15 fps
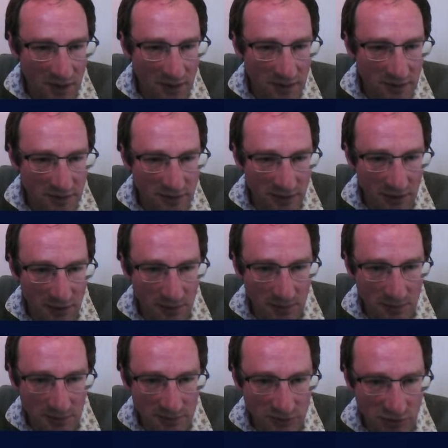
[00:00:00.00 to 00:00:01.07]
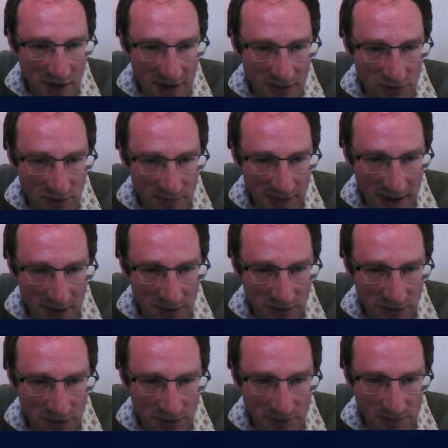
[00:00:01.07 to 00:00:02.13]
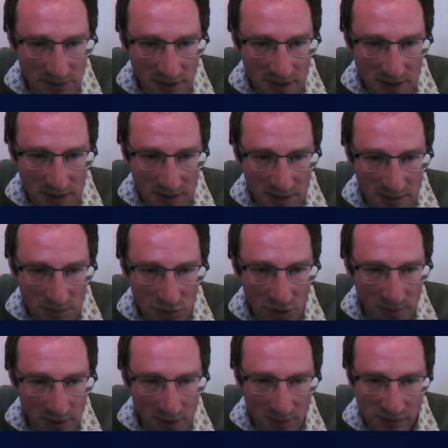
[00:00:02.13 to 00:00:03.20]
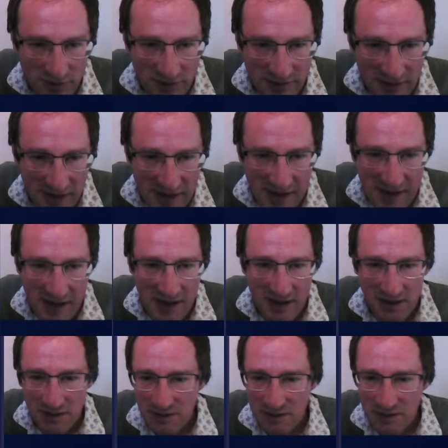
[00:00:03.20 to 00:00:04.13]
And so we'll drag and drop that onto employment options here.